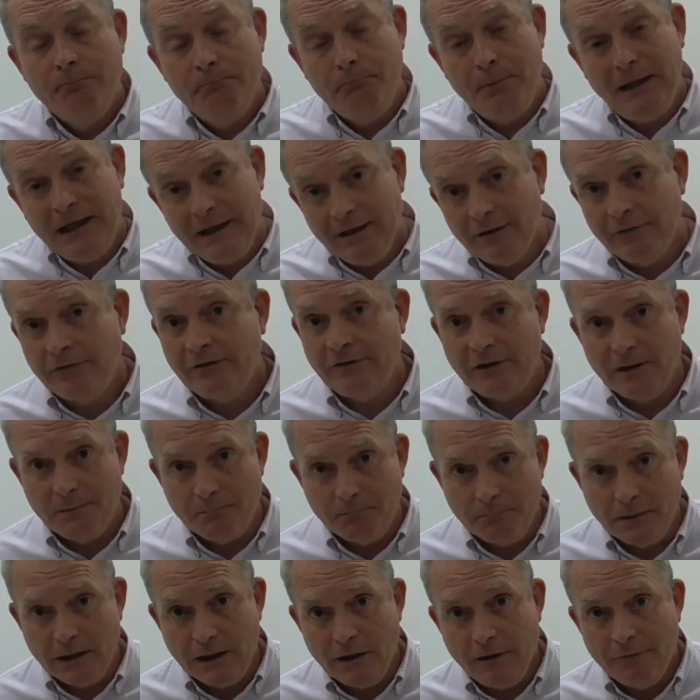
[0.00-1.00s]
big
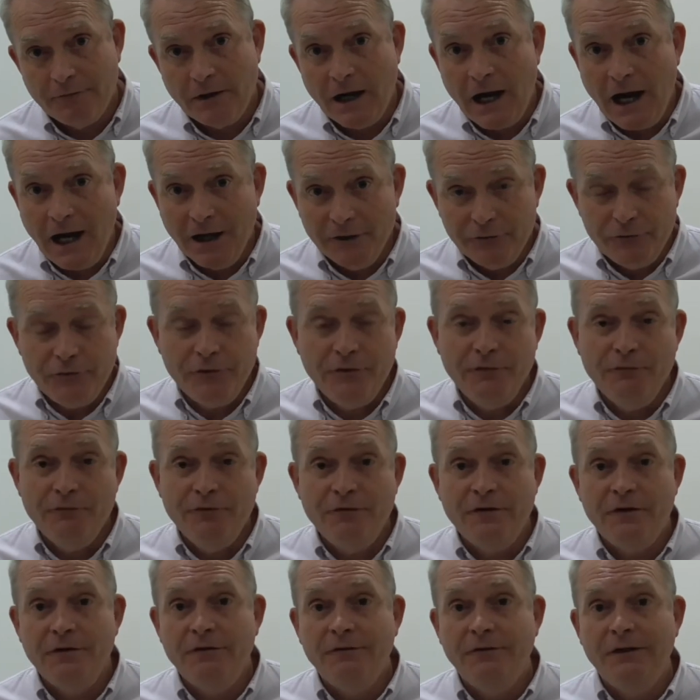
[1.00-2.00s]
assembly of
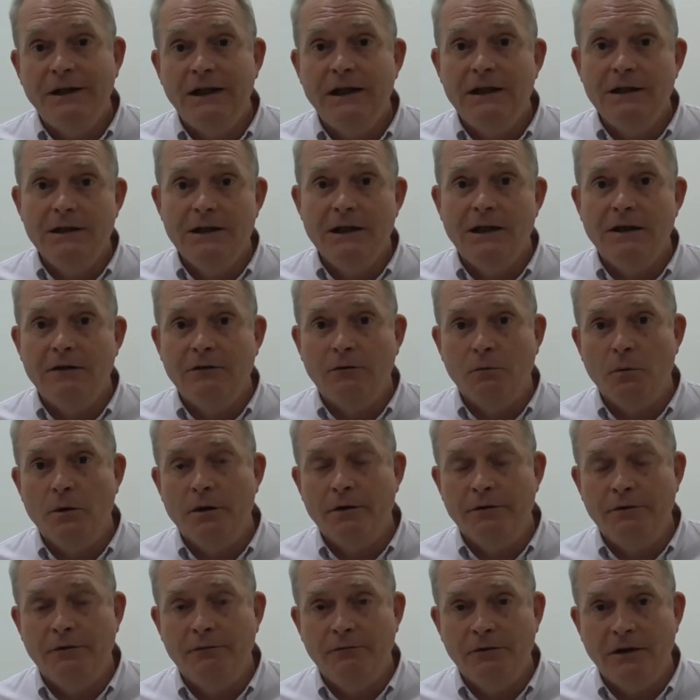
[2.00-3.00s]
115 years
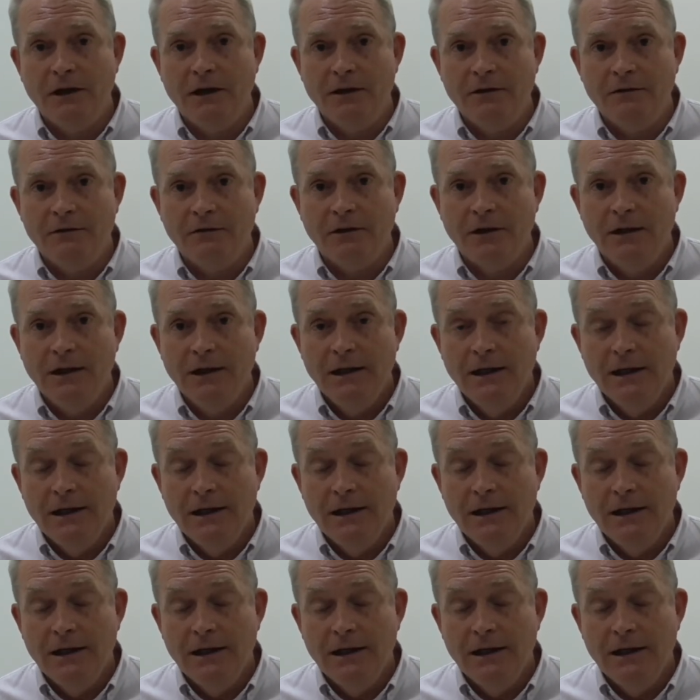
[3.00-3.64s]
worth of data